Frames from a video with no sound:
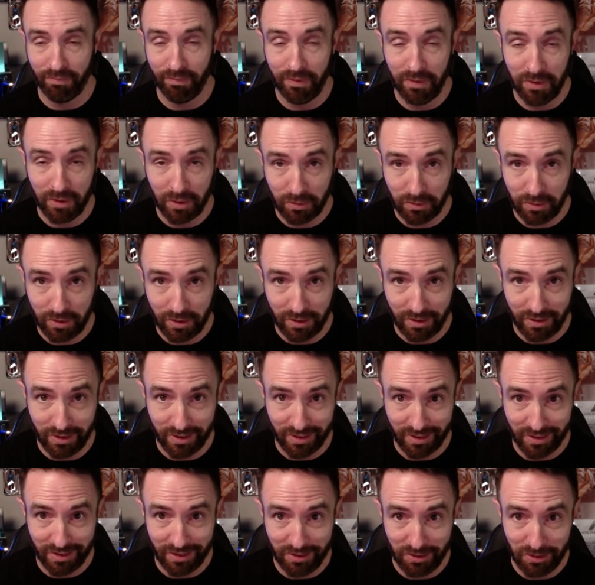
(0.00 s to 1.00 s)
Noted,
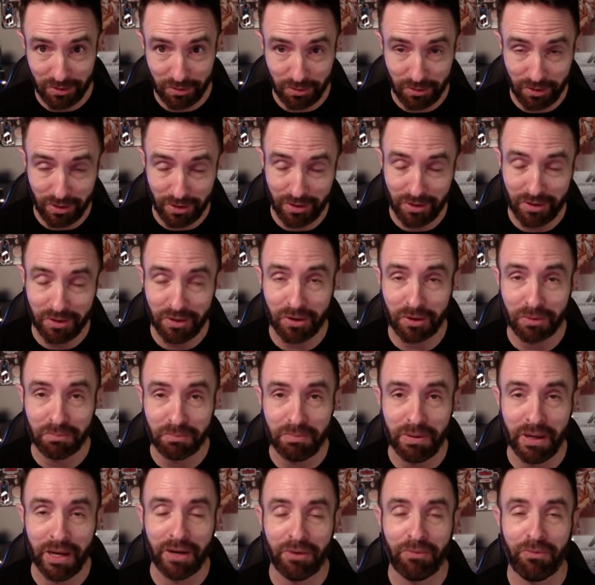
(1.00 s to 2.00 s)
young
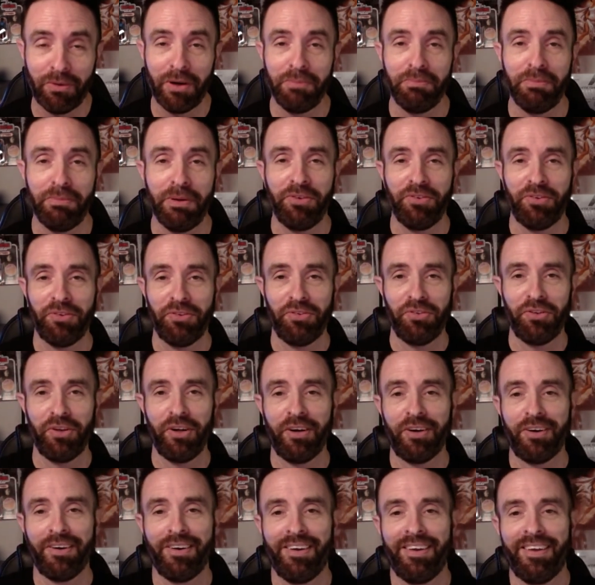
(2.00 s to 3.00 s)
Padawan Mason's
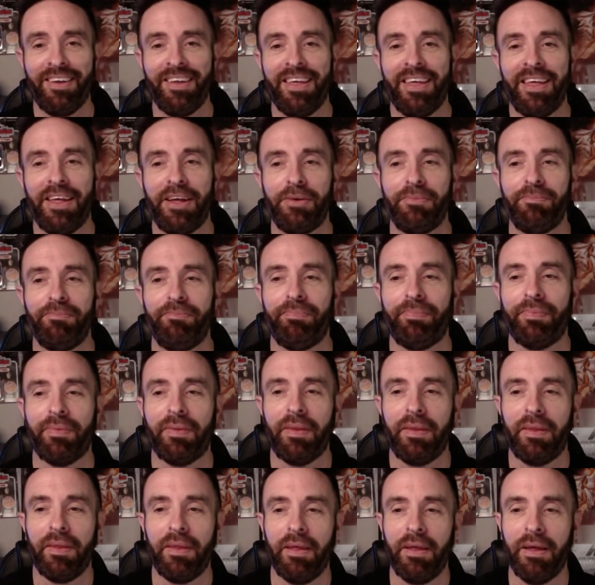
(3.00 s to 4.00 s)
there.
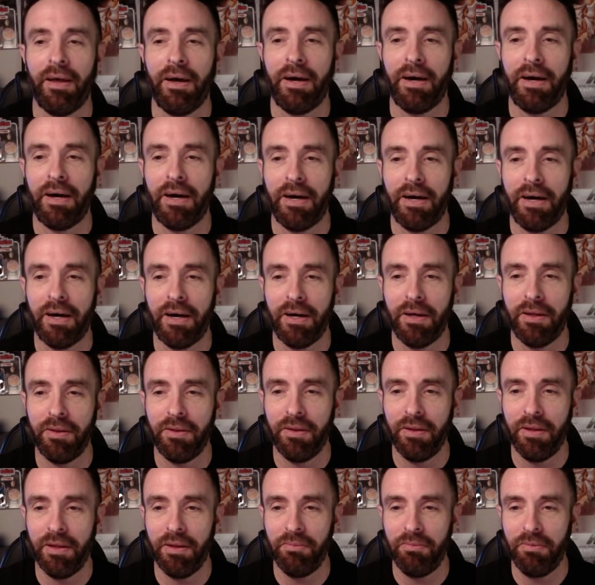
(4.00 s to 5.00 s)

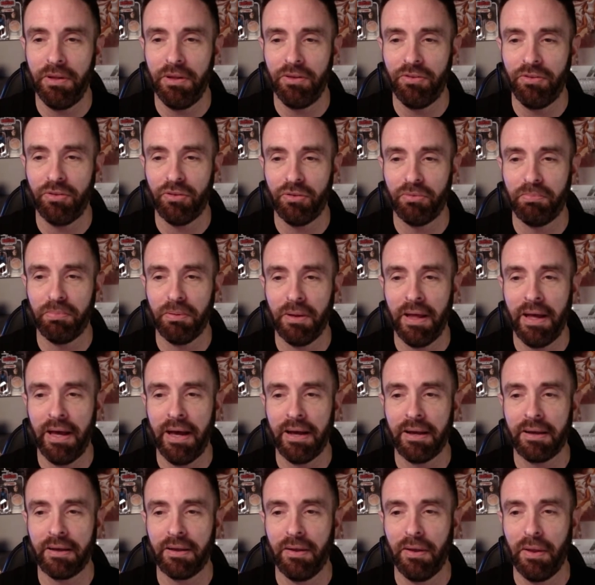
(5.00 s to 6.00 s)
MD says
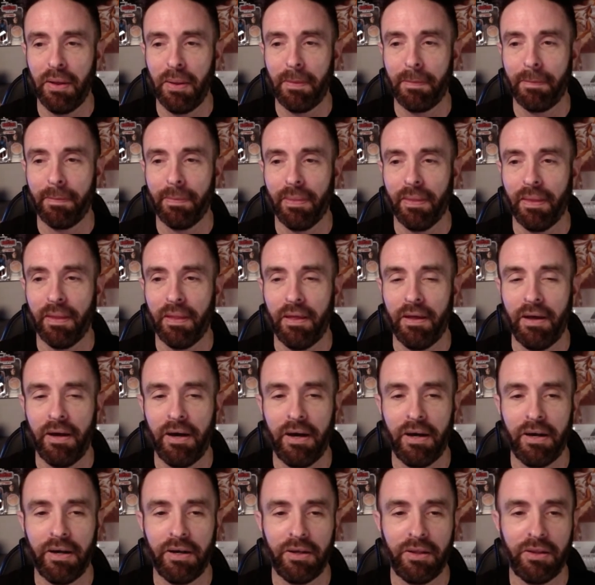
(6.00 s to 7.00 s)
black.
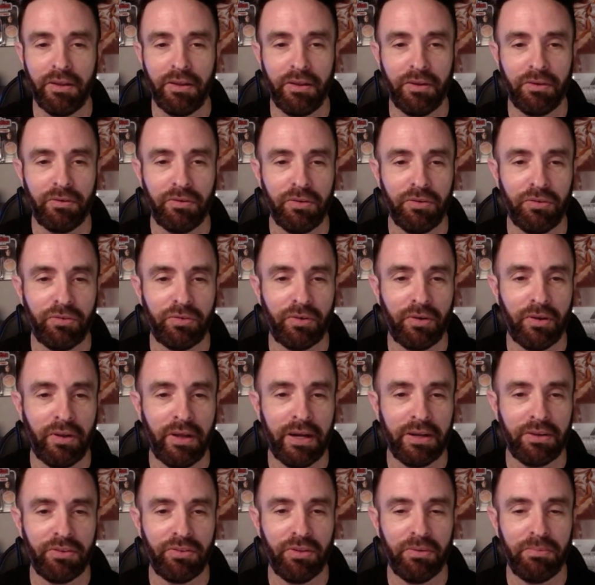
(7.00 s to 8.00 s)
Christopher
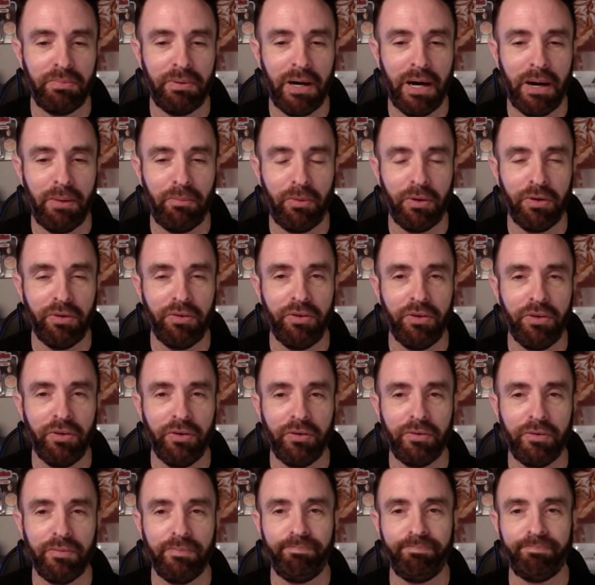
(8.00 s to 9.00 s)
likes the palm one
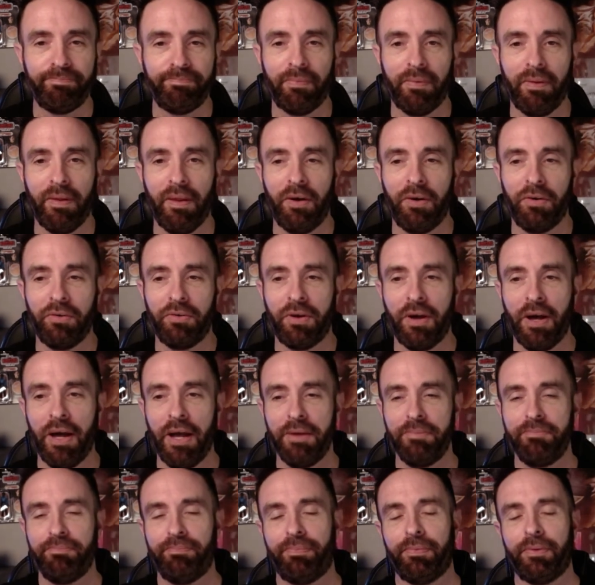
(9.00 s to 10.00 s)
too.
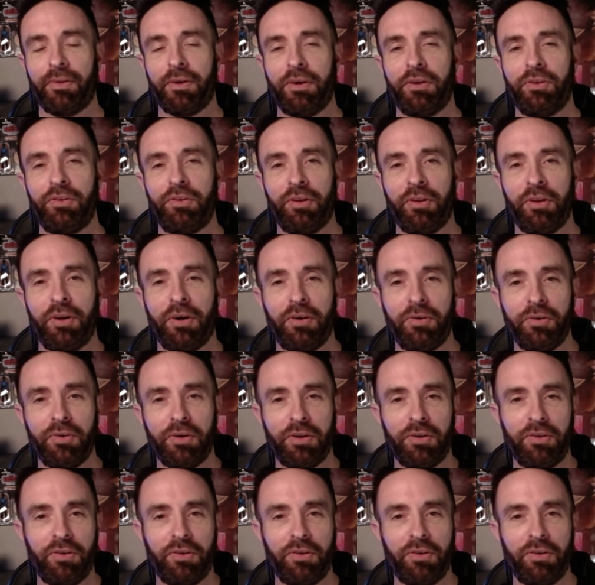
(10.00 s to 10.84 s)
Okay, good to know.